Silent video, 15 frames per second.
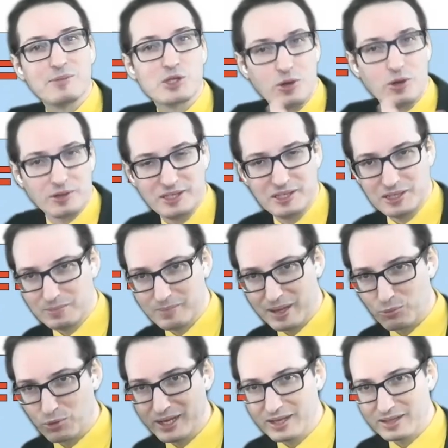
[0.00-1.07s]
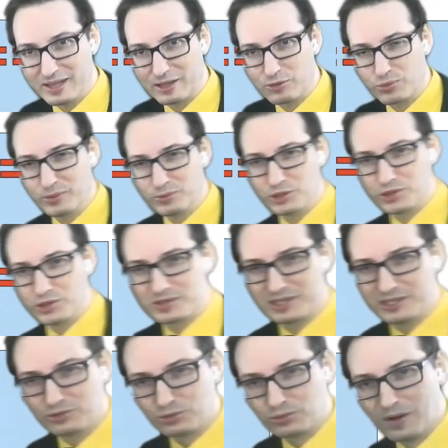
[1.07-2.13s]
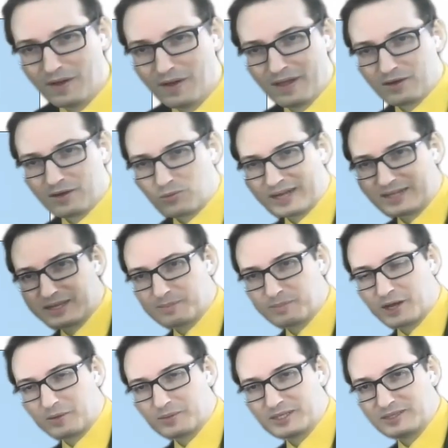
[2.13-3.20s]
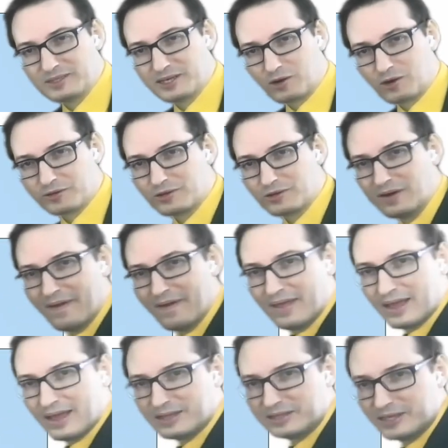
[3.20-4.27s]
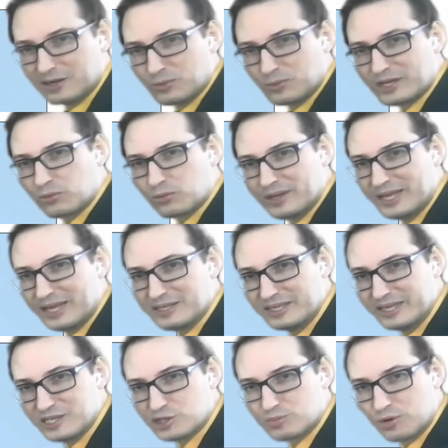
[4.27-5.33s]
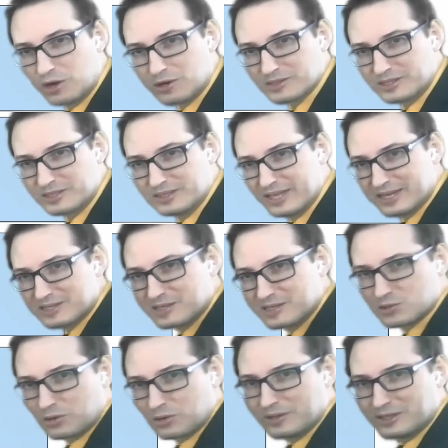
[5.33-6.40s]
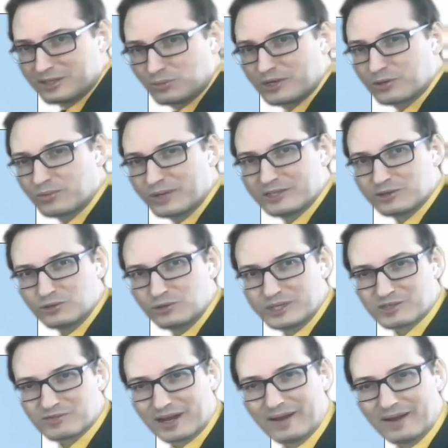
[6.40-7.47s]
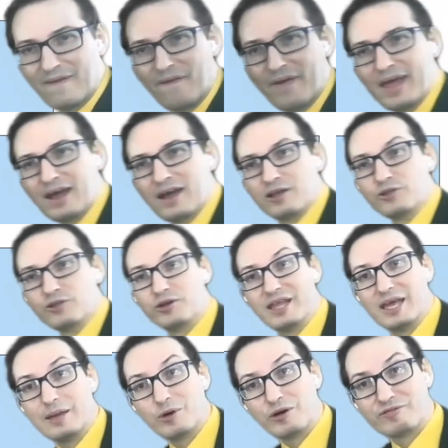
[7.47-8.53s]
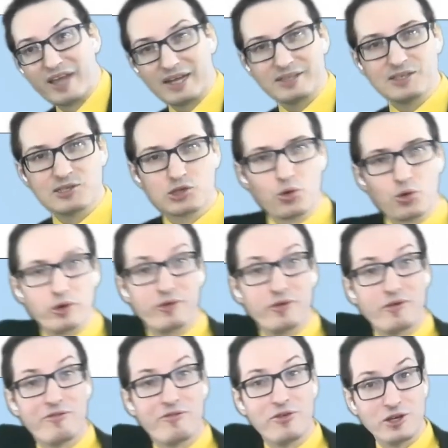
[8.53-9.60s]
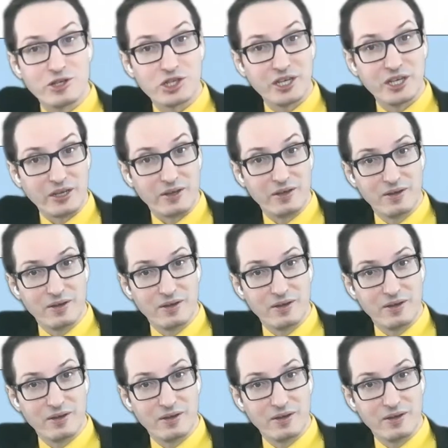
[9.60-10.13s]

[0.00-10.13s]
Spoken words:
sorted in memory. And that way, we just need to write them down in the order. And here we create the HBlock, the index, and so on. And we create a new H file. The name of that is called flushing.